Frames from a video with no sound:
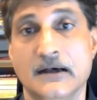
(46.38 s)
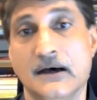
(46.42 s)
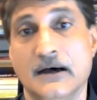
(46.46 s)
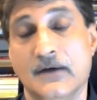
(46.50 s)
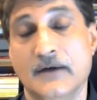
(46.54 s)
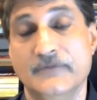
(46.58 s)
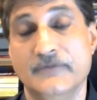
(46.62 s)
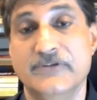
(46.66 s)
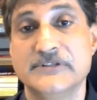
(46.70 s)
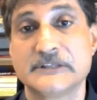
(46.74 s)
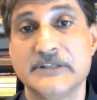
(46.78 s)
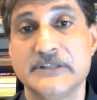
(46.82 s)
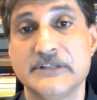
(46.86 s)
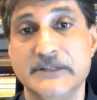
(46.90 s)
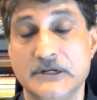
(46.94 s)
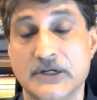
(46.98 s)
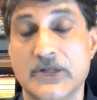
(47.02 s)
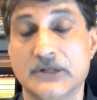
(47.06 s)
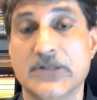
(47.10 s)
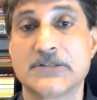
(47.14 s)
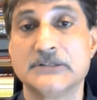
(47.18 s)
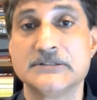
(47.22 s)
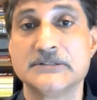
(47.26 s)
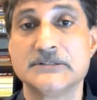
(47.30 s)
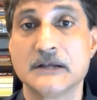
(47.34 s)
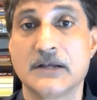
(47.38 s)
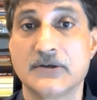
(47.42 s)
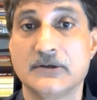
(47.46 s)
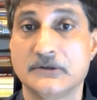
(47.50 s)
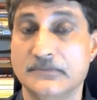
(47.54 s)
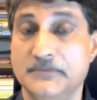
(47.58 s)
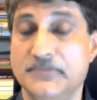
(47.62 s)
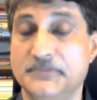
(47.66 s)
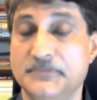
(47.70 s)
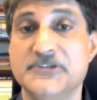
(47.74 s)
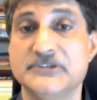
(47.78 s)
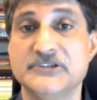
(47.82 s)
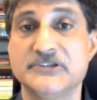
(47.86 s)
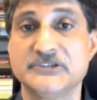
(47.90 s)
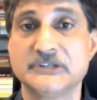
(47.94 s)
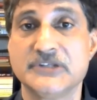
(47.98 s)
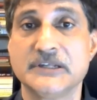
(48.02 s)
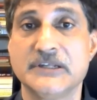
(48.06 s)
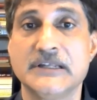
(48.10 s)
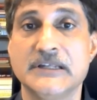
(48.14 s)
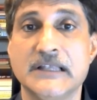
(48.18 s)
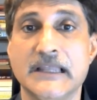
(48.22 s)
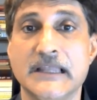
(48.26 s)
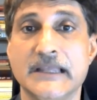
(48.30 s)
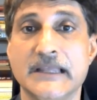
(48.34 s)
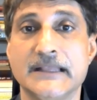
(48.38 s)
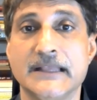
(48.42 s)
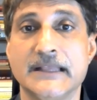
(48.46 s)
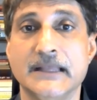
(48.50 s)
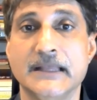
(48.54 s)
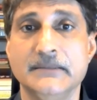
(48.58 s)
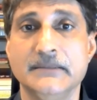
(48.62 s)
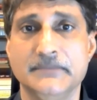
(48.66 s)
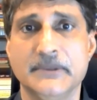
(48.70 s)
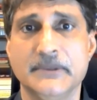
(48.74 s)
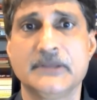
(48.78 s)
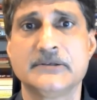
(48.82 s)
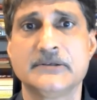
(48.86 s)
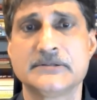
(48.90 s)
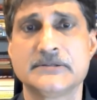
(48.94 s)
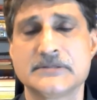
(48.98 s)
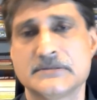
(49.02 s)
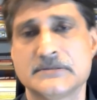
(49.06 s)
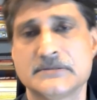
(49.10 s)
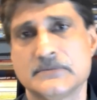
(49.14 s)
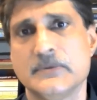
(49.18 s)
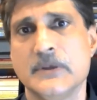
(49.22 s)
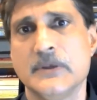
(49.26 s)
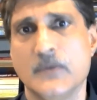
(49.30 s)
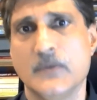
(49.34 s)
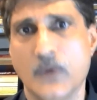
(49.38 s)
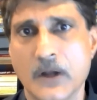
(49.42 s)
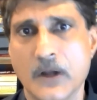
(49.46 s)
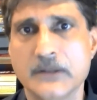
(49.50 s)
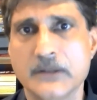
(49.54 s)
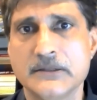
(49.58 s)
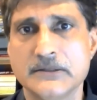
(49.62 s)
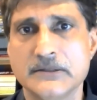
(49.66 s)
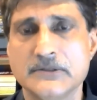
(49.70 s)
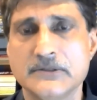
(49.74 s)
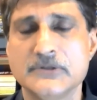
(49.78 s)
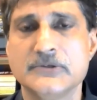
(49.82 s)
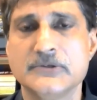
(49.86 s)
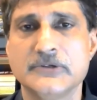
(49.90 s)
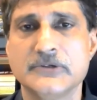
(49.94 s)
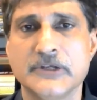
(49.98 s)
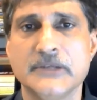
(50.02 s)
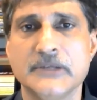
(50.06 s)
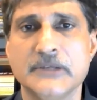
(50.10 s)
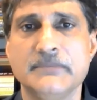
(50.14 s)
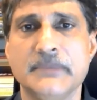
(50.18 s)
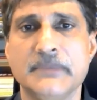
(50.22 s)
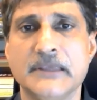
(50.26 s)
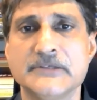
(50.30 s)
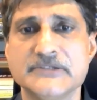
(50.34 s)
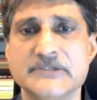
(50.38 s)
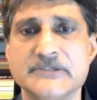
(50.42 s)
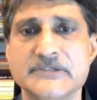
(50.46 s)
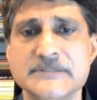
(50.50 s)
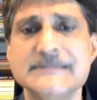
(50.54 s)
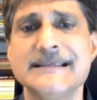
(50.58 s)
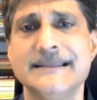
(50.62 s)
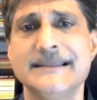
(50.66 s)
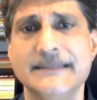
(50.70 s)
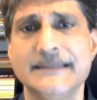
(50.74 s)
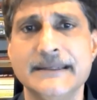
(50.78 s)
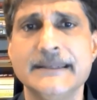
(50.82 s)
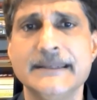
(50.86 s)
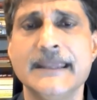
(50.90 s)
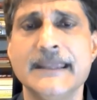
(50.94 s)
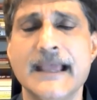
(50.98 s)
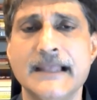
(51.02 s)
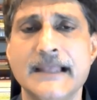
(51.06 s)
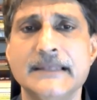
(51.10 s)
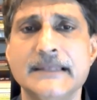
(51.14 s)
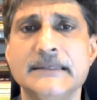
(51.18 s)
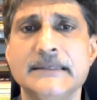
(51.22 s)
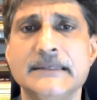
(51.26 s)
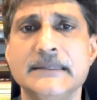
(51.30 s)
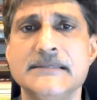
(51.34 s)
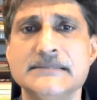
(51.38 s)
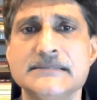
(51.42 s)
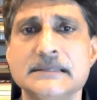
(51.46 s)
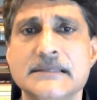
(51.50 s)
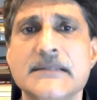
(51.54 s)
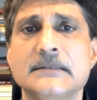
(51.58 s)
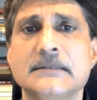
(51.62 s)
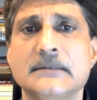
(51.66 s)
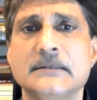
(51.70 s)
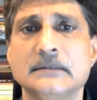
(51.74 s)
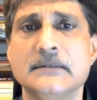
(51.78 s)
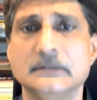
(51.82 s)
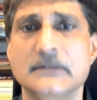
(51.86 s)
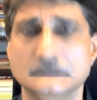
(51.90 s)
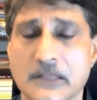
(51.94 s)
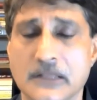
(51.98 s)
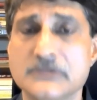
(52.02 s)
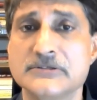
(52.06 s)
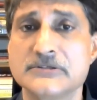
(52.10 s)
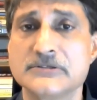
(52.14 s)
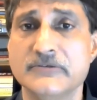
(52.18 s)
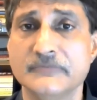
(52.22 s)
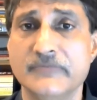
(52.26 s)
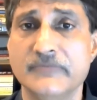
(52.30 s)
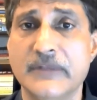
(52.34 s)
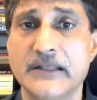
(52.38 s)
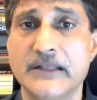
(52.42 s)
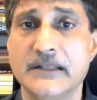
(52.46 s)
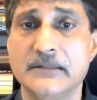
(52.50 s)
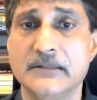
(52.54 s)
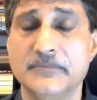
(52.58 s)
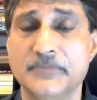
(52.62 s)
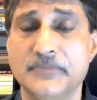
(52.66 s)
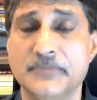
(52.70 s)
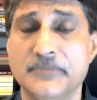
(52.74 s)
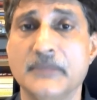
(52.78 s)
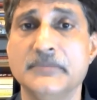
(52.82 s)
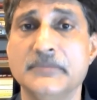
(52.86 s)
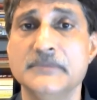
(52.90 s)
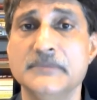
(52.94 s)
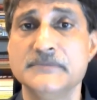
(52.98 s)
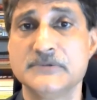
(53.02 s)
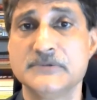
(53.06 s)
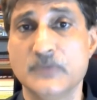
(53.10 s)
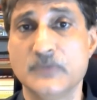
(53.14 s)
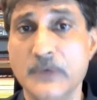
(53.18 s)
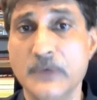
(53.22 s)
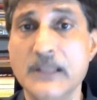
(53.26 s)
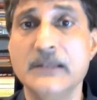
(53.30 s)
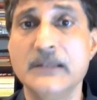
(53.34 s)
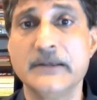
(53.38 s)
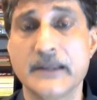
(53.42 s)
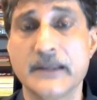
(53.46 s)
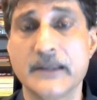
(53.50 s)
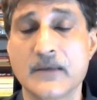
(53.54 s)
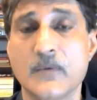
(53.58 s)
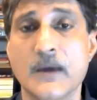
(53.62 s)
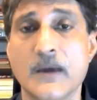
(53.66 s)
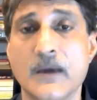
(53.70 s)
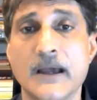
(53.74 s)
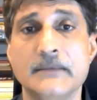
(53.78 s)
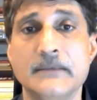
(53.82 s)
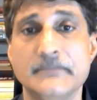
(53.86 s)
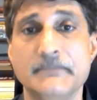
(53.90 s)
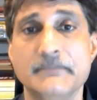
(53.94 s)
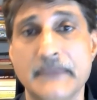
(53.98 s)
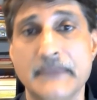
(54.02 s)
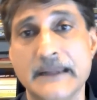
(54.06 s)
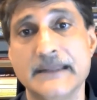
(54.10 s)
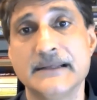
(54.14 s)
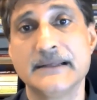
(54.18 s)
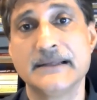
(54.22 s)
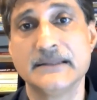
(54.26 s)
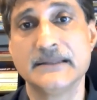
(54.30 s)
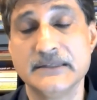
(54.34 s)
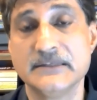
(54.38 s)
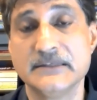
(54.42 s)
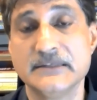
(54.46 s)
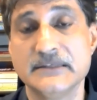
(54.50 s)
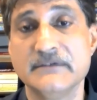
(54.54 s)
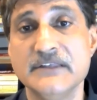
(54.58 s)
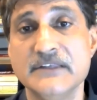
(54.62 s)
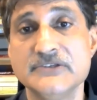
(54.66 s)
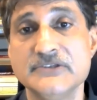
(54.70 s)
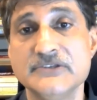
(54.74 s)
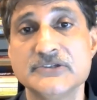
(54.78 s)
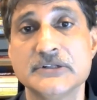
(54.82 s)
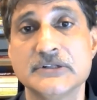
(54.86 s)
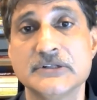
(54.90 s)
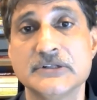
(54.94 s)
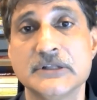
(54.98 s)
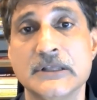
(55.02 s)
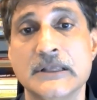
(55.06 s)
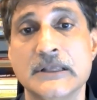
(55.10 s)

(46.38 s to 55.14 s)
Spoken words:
Obviously, doctors are going to position it like that because we want to treat patients, and the reality is that lots of medical problems will require medical intervention.